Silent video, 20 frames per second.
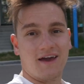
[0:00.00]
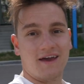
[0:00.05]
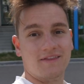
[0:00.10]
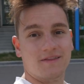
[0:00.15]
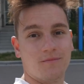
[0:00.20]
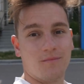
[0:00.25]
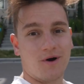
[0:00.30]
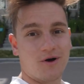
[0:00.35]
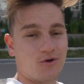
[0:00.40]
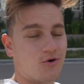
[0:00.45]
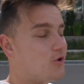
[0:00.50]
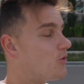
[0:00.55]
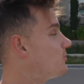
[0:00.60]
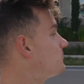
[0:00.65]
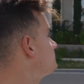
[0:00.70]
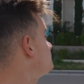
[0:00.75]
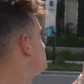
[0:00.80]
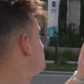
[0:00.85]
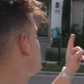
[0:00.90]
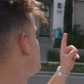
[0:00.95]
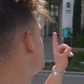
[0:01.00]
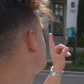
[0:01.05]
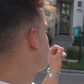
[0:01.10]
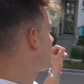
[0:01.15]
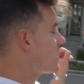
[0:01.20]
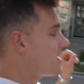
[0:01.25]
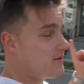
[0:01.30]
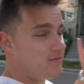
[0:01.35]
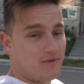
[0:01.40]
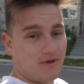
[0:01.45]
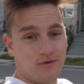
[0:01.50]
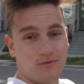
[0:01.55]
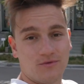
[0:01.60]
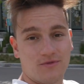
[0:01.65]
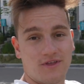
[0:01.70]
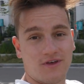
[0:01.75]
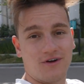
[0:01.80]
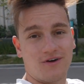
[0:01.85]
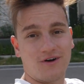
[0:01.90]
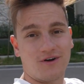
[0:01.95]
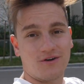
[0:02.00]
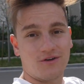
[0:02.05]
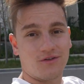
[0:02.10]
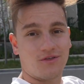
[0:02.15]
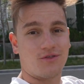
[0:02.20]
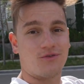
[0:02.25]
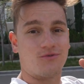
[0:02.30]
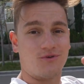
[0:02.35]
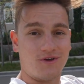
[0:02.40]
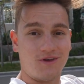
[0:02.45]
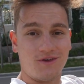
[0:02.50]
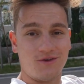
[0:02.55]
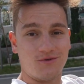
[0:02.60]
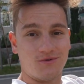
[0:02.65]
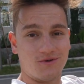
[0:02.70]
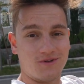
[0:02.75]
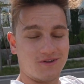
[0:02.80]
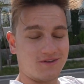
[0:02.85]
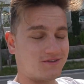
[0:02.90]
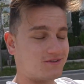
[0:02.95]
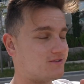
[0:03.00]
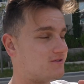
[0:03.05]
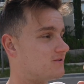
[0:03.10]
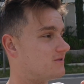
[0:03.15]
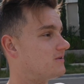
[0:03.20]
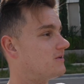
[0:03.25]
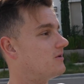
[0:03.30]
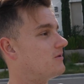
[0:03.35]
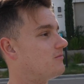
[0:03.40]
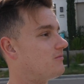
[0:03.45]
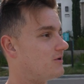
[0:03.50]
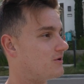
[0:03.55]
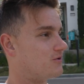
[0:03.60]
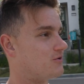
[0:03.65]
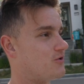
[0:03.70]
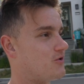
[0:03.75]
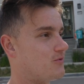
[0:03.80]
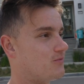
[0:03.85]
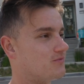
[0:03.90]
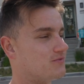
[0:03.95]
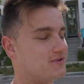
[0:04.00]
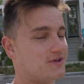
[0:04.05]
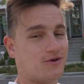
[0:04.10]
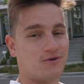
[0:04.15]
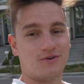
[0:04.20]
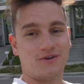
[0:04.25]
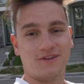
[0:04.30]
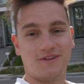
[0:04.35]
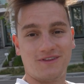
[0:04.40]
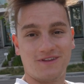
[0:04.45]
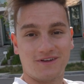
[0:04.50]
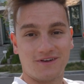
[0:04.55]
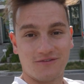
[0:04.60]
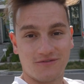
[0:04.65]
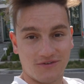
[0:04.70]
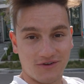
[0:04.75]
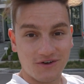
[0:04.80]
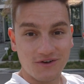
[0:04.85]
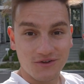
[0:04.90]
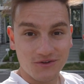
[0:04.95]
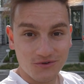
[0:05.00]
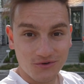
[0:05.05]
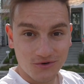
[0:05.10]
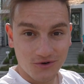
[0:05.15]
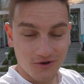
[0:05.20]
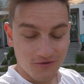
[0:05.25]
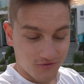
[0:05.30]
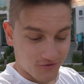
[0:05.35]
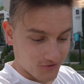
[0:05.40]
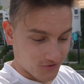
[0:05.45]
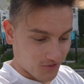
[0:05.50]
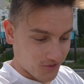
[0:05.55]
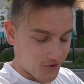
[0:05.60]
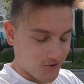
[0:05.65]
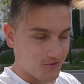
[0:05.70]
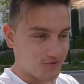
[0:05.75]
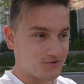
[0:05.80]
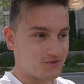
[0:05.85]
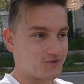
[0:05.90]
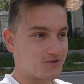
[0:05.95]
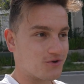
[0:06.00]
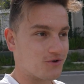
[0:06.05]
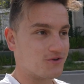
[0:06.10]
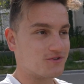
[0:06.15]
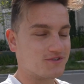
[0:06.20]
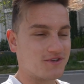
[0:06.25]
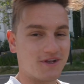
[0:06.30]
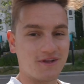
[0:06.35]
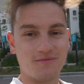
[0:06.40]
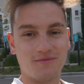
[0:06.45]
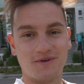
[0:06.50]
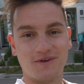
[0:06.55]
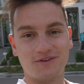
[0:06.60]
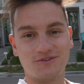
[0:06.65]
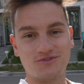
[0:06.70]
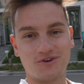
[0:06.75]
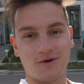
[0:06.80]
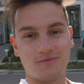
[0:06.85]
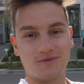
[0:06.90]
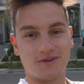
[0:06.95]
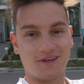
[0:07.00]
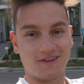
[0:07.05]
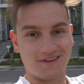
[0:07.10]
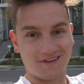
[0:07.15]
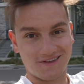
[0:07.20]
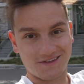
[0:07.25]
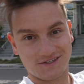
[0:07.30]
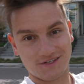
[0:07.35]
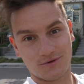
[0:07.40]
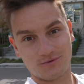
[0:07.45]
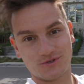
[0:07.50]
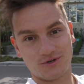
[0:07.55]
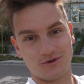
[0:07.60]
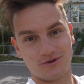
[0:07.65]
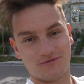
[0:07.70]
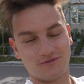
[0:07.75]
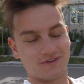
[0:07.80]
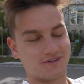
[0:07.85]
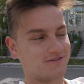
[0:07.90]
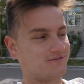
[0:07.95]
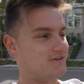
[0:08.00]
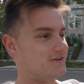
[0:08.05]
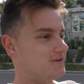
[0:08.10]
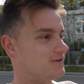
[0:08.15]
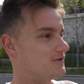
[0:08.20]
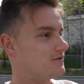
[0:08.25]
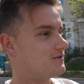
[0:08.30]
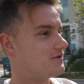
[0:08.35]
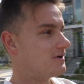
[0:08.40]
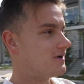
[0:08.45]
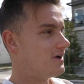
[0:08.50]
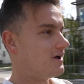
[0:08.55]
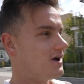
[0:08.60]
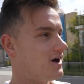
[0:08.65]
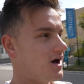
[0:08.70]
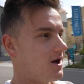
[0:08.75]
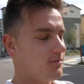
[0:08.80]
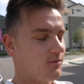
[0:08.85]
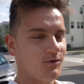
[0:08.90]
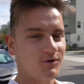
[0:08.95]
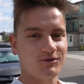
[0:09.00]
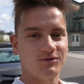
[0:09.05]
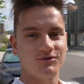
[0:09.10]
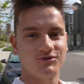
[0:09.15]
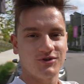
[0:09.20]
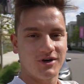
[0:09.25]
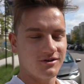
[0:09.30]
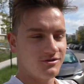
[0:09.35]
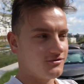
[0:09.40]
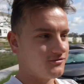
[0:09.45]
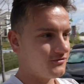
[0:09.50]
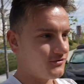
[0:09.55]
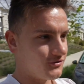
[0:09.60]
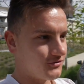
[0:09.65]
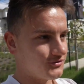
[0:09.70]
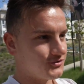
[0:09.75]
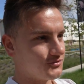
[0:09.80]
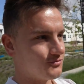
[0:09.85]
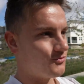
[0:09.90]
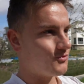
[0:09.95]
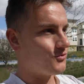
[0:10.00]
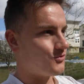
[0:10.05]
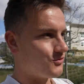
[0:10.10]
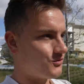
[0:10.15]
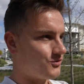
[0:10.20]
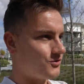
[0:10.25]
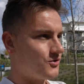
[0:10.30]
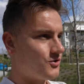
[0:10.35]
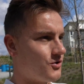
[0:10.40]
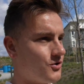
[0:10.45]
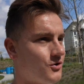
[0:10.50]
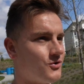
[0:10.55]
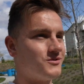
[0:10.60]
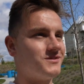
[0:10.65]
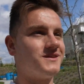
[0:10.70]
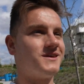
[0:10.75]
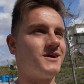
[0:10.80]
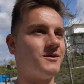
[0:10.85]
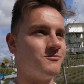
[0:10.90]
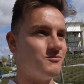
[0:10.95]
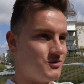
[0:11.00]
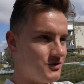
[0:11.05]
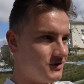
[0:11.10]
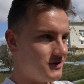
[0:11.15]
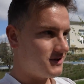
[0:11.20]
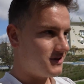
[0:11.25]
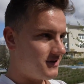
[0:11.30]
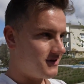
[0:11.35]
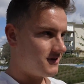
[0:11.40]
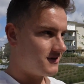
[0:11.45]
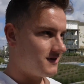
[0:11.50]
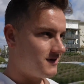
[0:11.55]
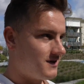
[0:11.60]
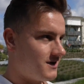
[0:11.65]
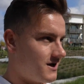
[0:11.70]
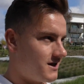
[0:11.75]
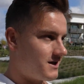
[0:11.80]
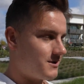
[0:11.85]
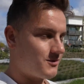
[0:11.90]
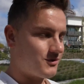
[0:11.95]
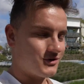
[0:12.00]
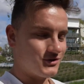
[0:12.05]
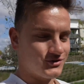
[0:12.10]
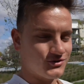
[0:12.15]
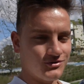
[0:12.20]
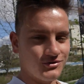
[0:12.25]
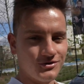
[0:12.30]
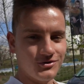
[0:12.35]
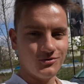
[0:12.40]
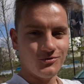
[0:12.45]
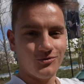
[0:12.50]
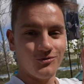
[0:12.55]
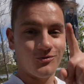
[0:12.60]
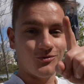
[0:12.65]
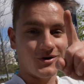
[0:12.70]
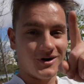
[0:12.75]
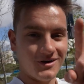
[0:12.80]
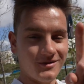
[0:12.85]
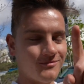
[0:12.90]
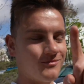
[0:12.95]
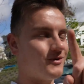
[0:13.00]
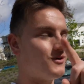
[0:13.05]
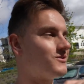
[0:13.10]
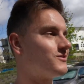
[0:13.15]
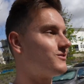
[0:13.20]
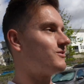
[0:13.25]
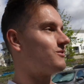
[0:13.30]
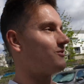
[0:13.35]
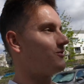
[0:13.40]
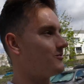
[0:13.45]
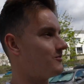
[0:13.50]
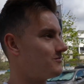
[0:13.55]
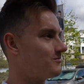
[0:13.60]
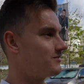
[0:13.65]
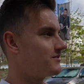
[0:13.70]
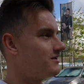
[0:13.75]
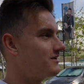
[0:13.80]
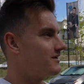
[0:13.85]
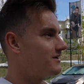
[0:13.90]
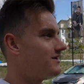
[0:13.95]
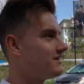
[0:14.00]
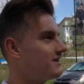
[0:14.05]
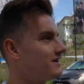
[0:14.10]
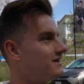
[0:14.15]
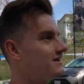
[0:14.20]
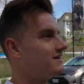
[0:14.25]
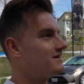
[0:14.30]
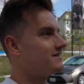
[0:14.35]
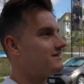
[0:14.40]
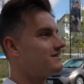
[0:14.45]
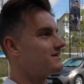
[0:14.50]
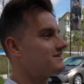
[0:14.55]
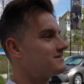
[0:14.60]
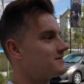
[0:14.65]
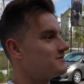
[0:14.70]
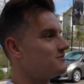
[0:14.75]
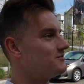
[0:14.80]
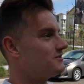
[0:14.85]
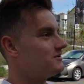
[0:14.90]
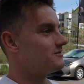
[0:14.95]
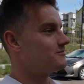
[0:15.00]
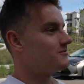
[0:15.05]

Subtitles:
And the model homes right behind me, there are 3 units model homes. I already did a video tutorial for those, so it's going to be dropped in the description of this video. I'm going to try to focus more on the community, and I'm going to show you one model home in this community,